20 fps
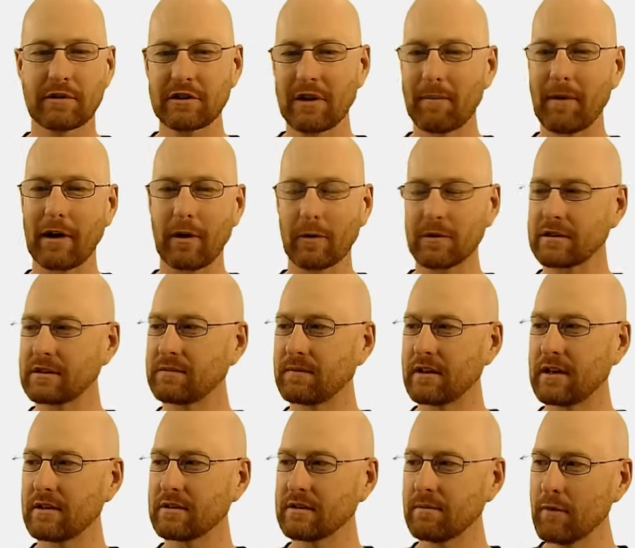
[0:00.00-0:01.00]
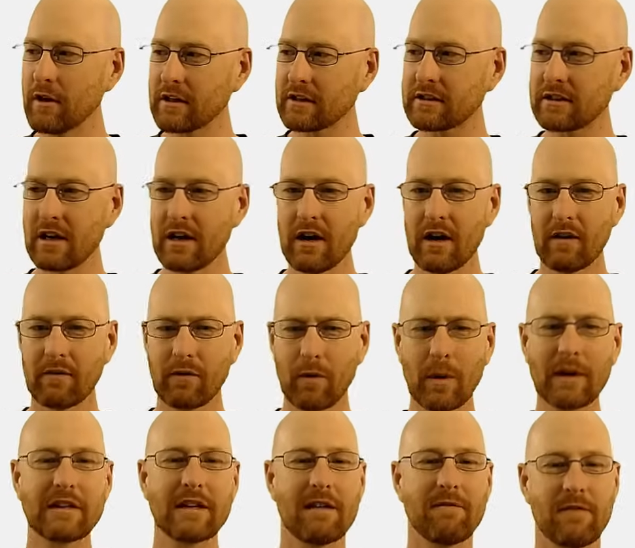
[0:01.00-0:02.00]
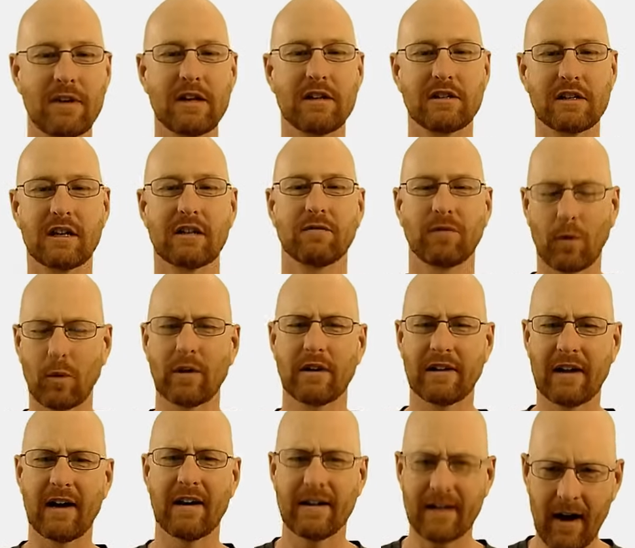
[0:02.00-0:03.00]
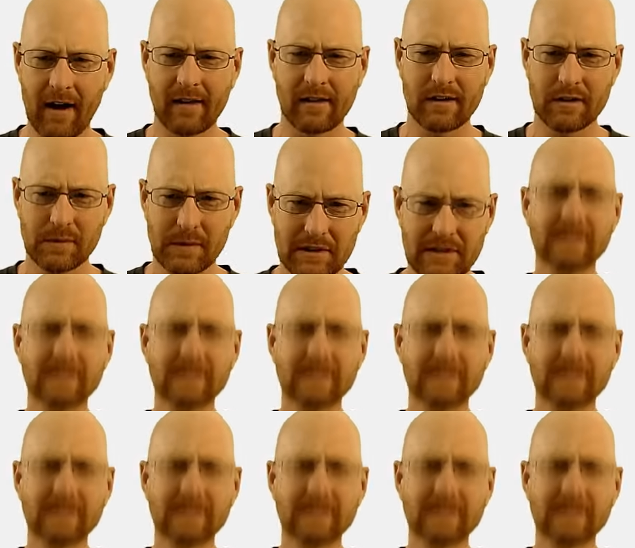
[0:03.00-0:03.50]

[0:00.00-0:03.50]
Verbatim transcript: That's all my courses, videos, and books for a one-time fee at just $49,